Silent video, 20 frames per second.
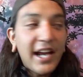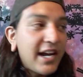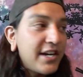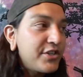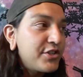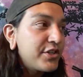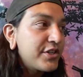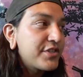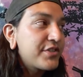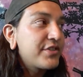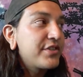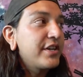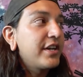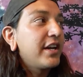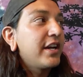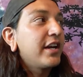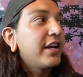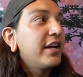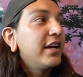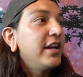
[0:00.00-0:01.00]
I just
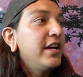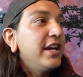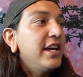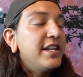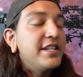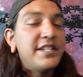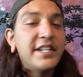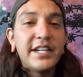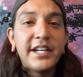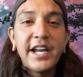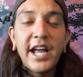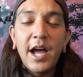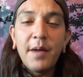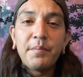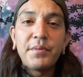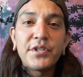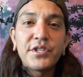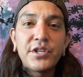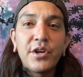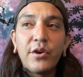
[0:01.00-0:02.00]
did an
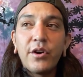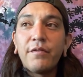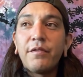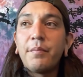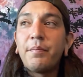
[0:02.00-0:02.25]
episode of